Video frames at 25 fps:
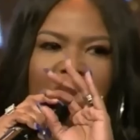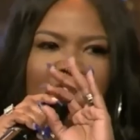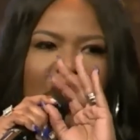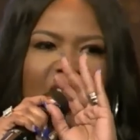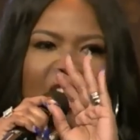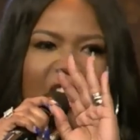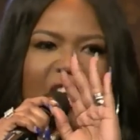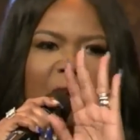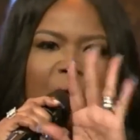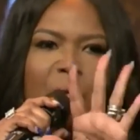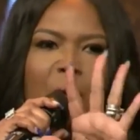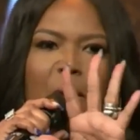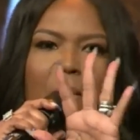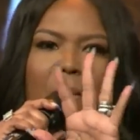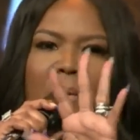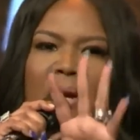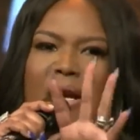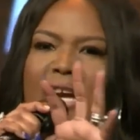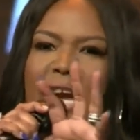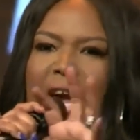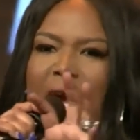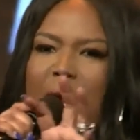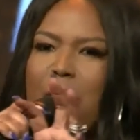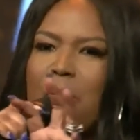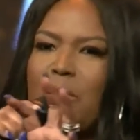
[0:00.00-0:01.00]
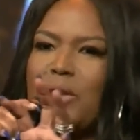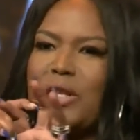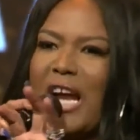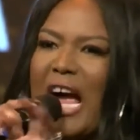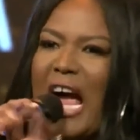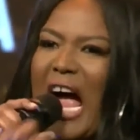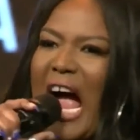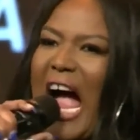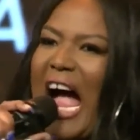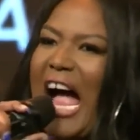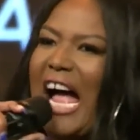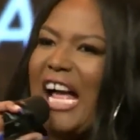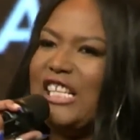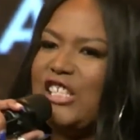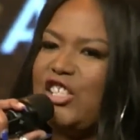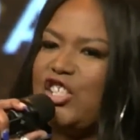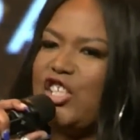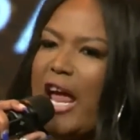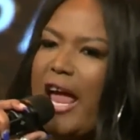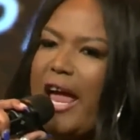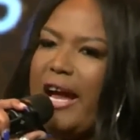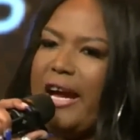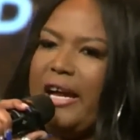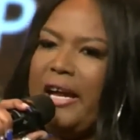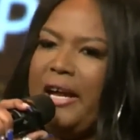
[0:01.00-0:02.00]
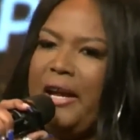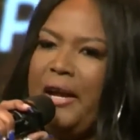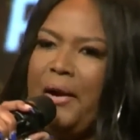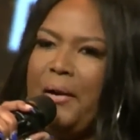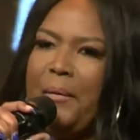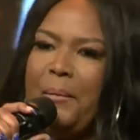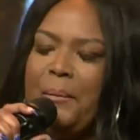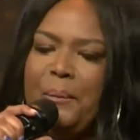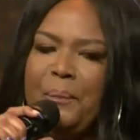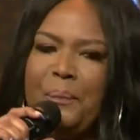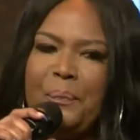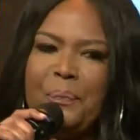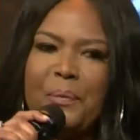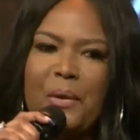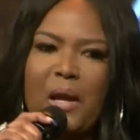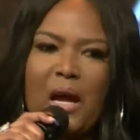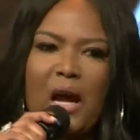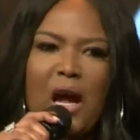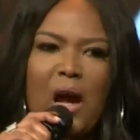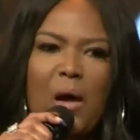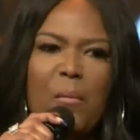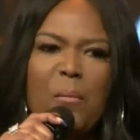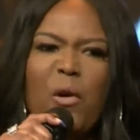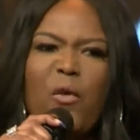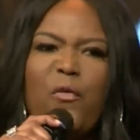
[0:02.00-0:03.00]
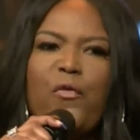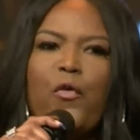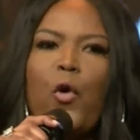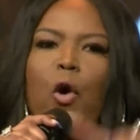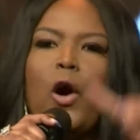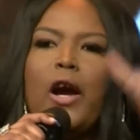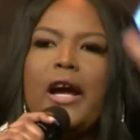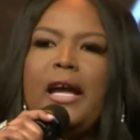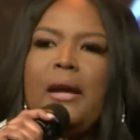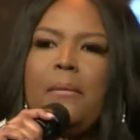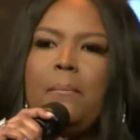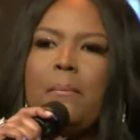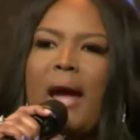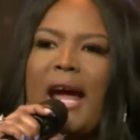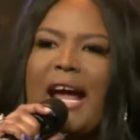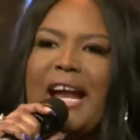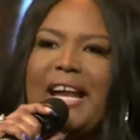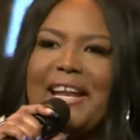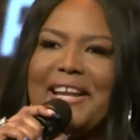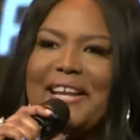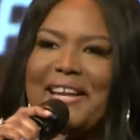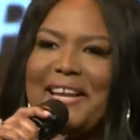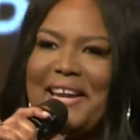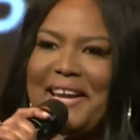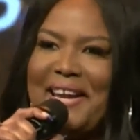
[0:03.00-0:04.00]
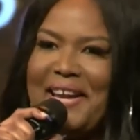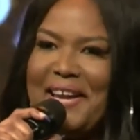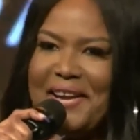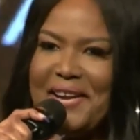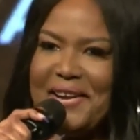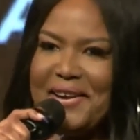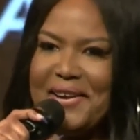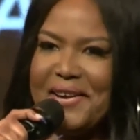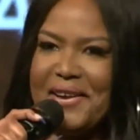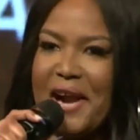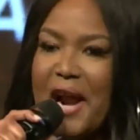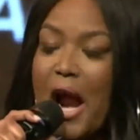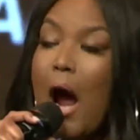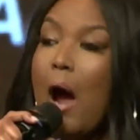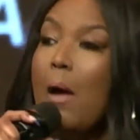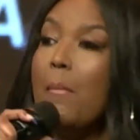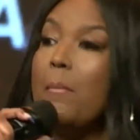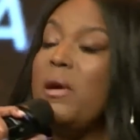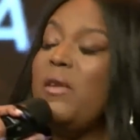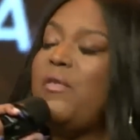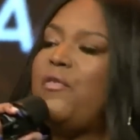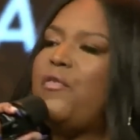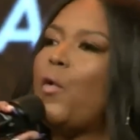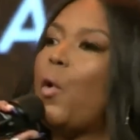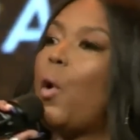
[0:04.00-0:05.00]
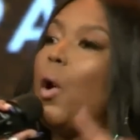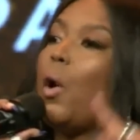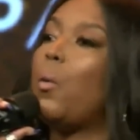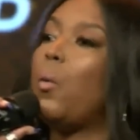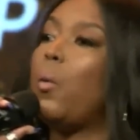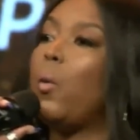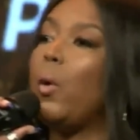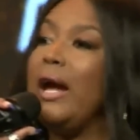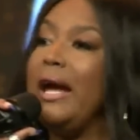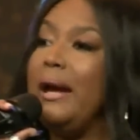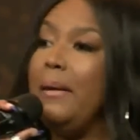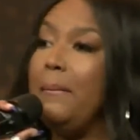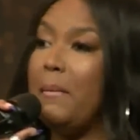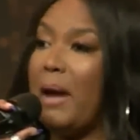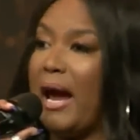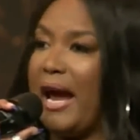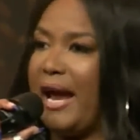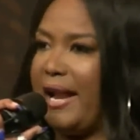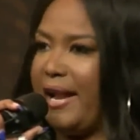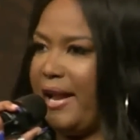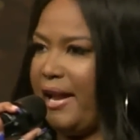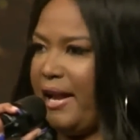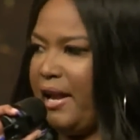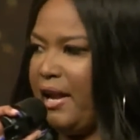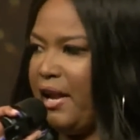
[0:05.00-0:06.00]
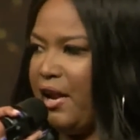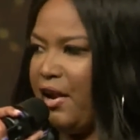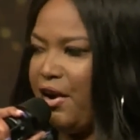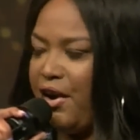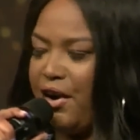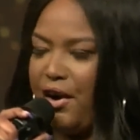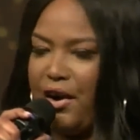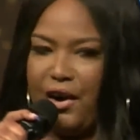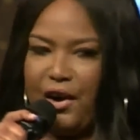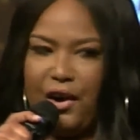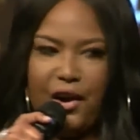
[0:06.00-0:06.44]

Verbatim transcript: that he would be able to hijack him before he made it here, before we made it here.